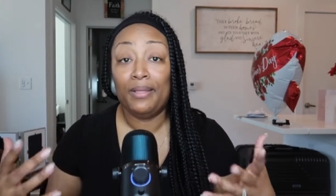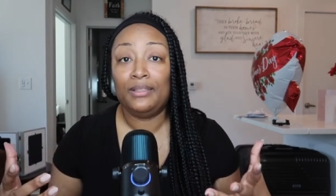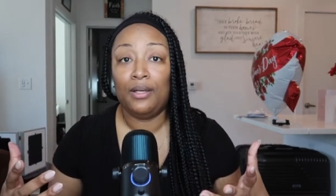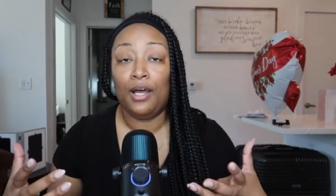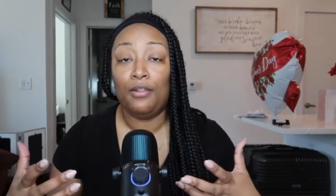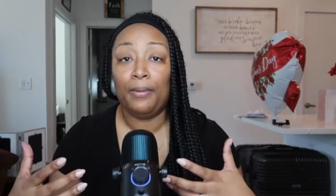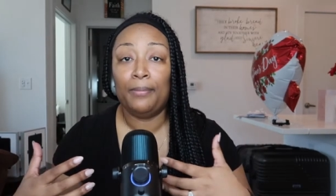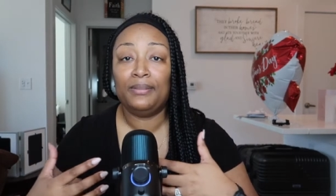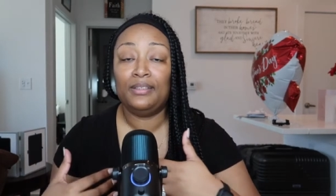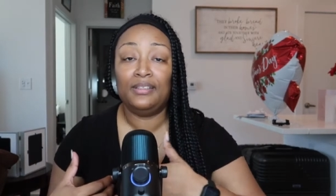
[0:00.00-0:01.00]
mental health
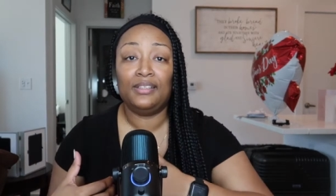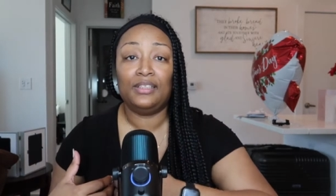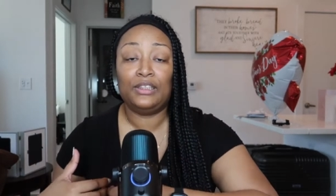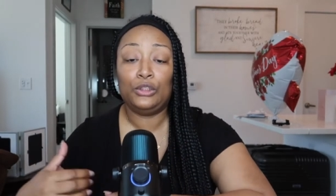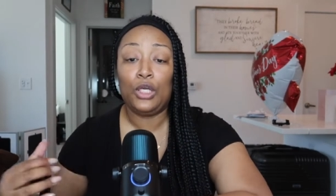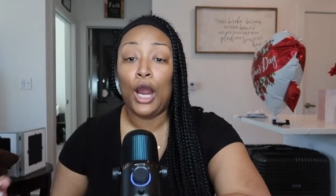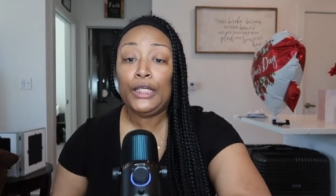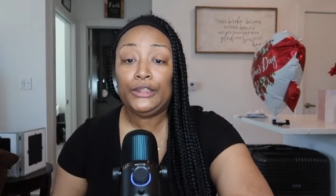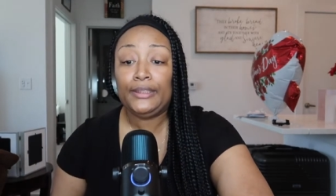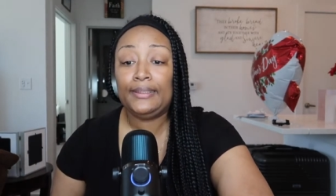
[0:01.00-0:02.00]
purposes is to
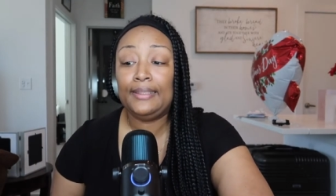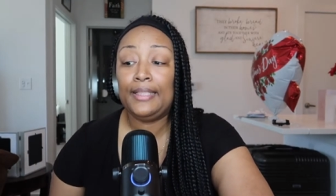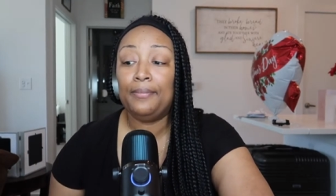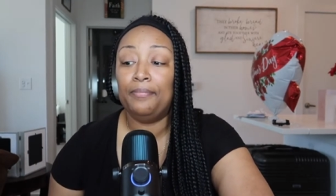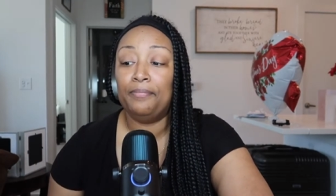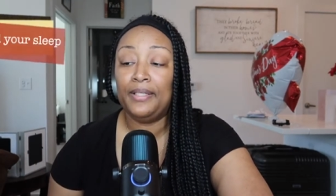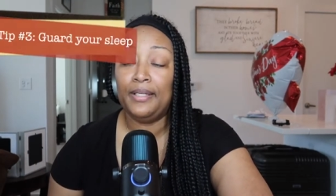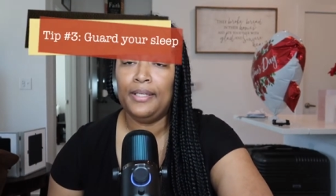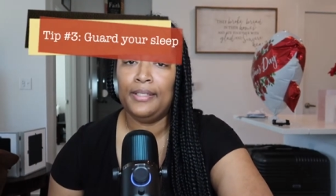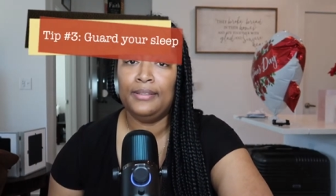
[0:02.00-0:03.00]
guard your sleep
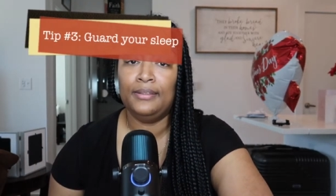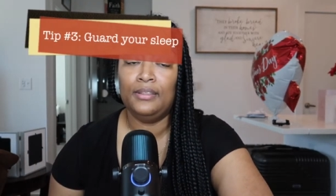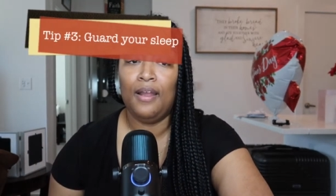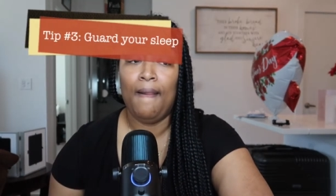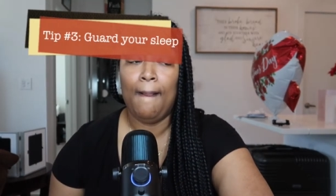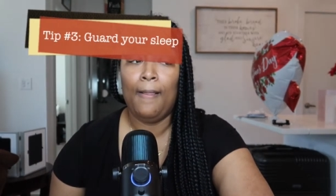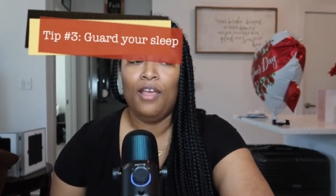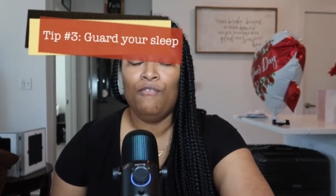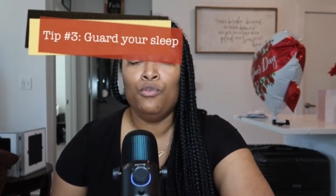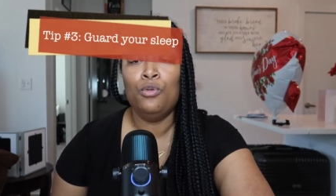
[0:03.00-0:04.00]
because
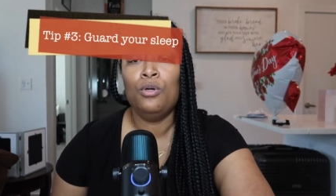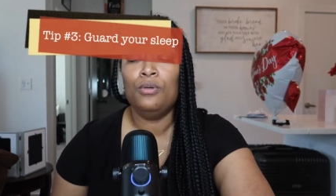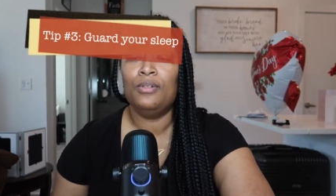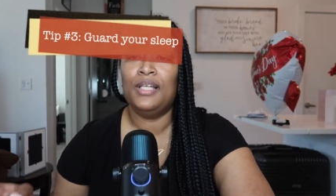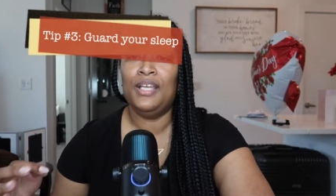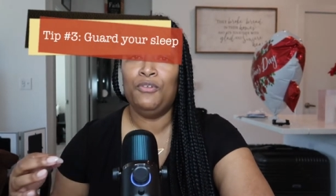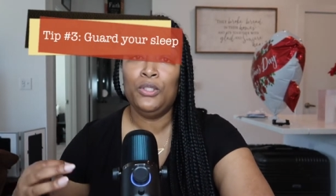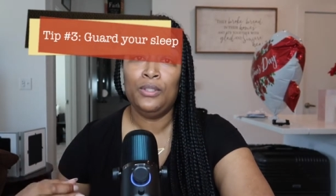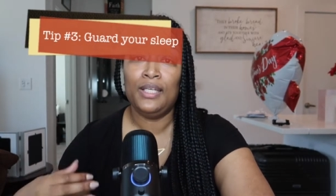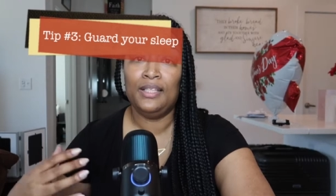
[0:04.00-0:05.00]
if you don't if you
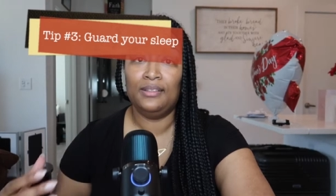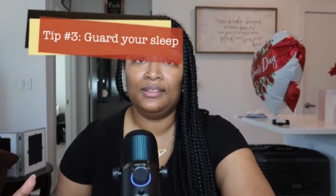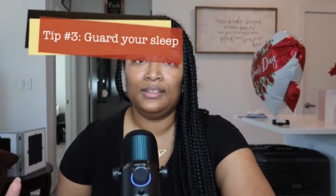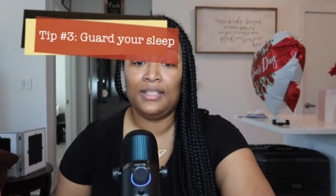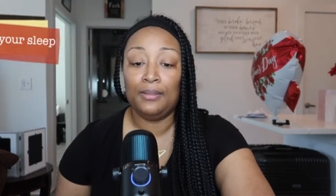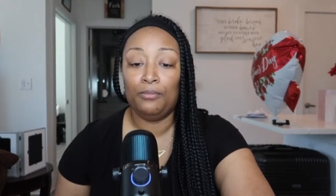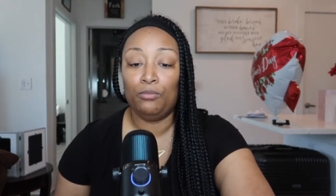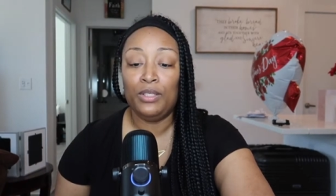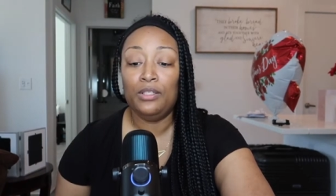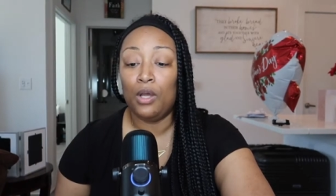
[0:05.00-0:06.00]
don't get sleep
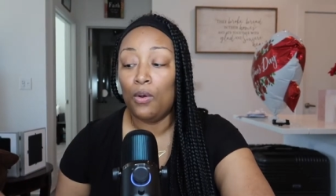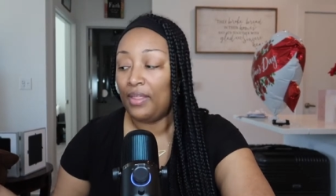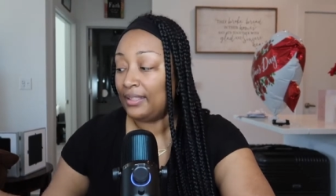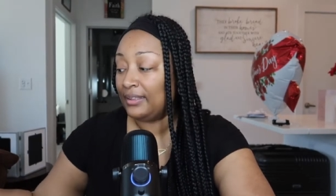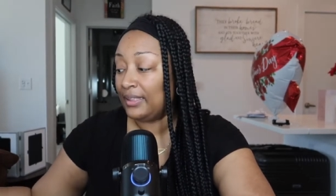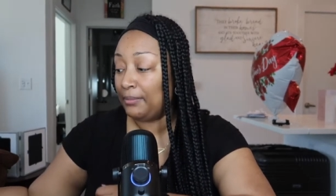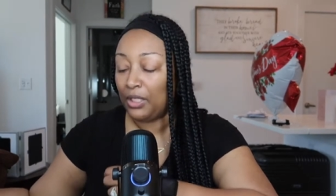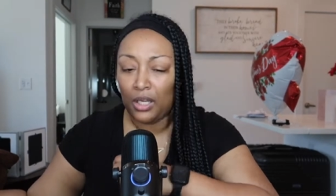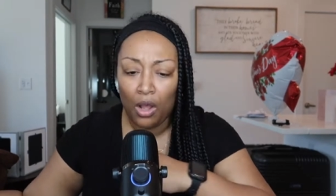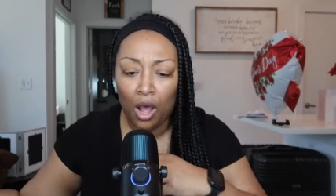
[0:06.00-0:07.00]
we know that sleep
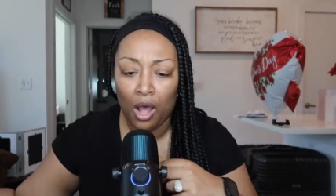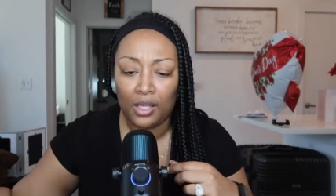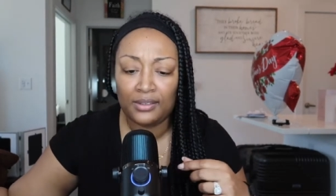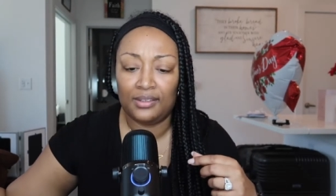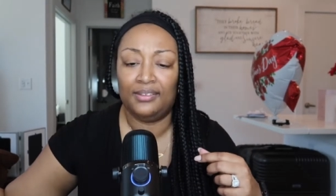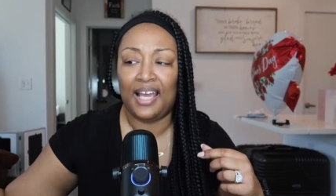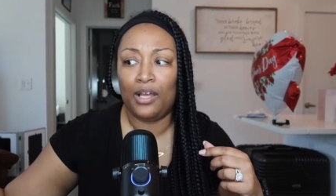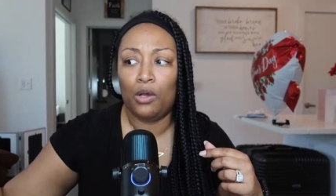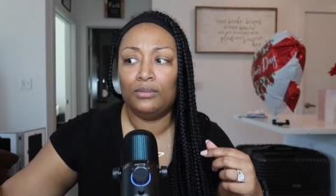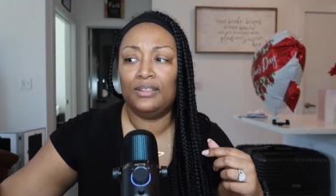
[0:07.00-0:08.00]
can cause
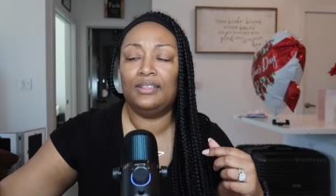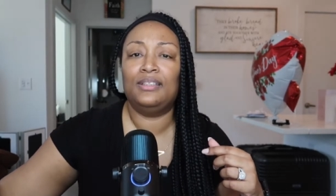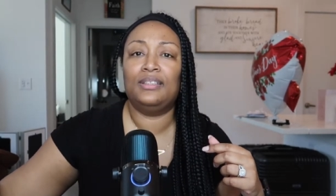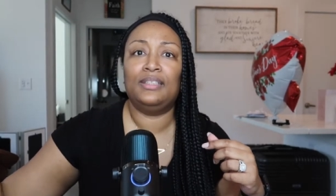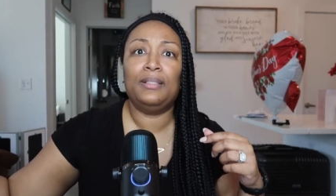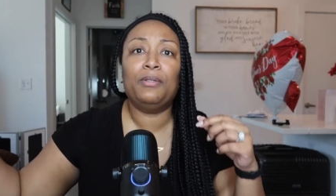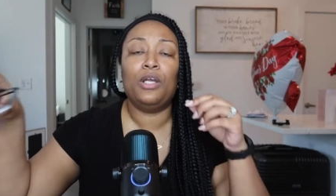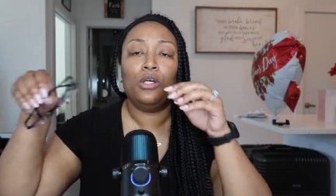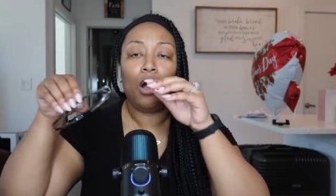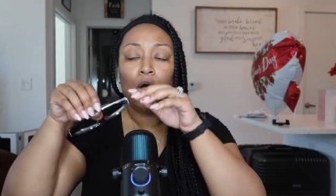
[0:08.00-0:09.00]
psychosis sleep
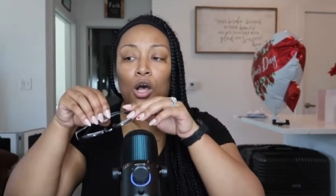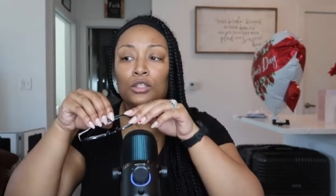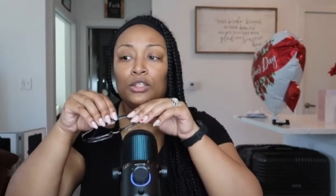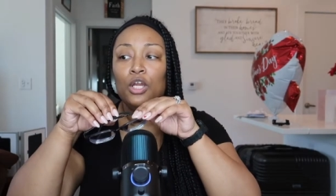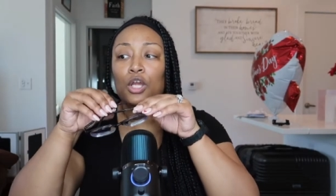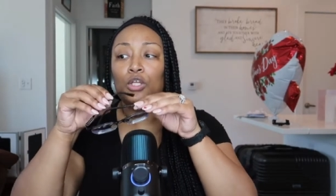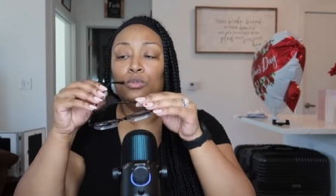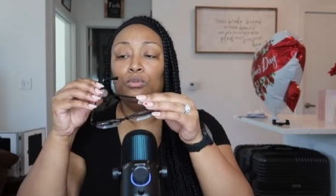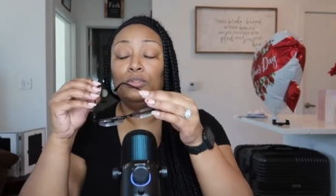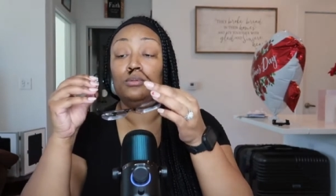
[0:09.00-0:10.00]
can cause
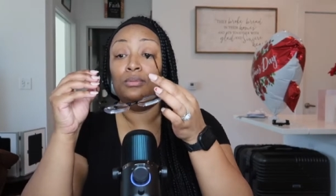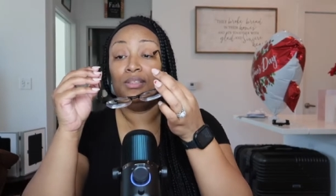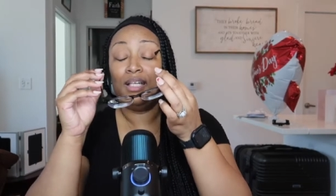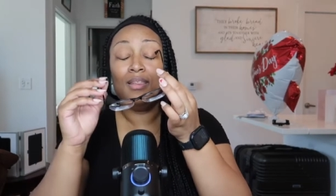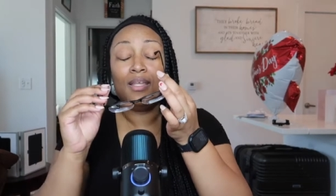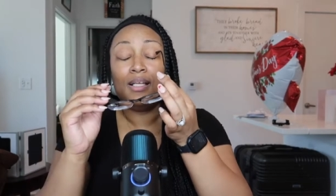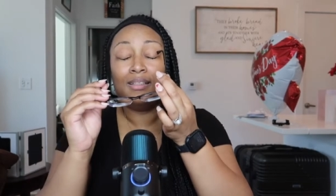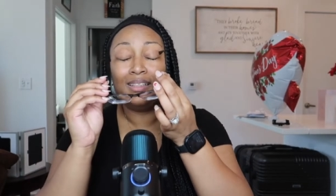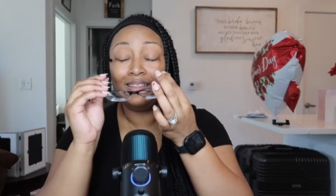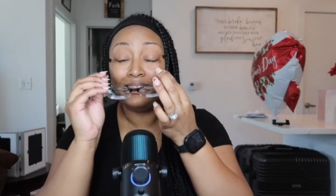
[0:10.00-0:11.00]
you to see
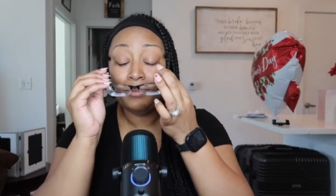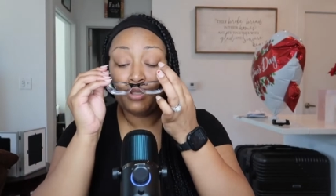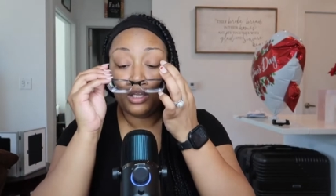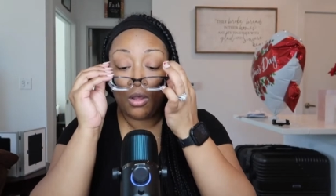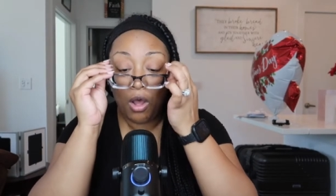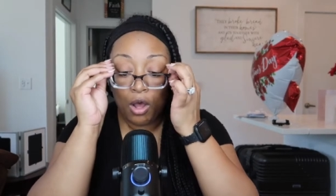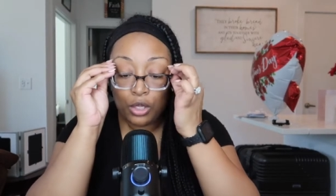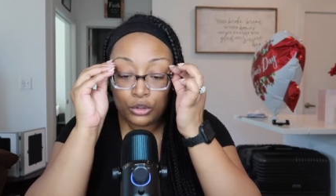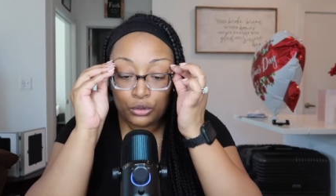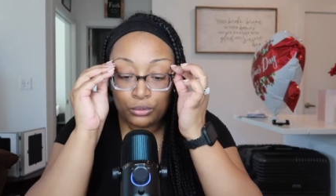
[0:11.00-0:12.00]
things sleep can
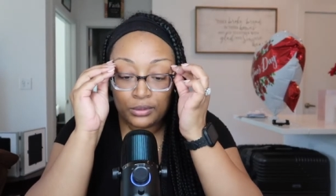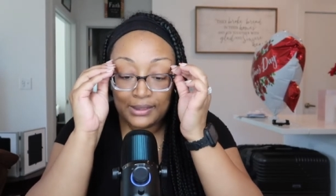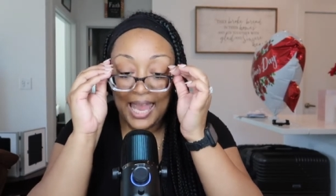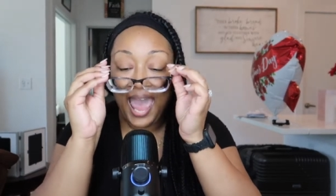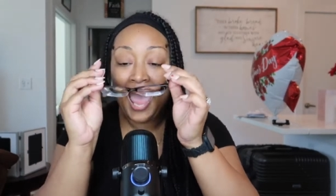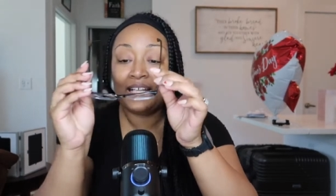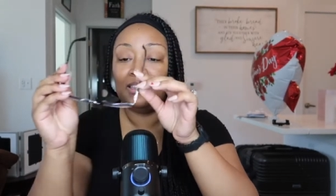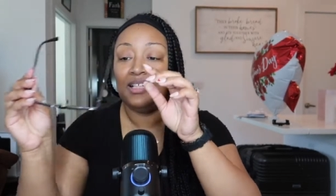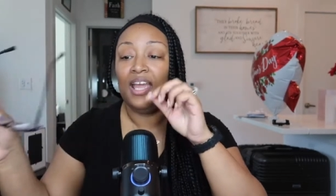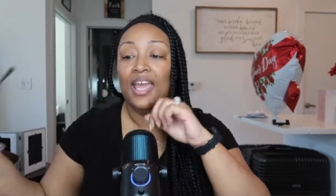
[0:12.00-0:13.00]
cause you to act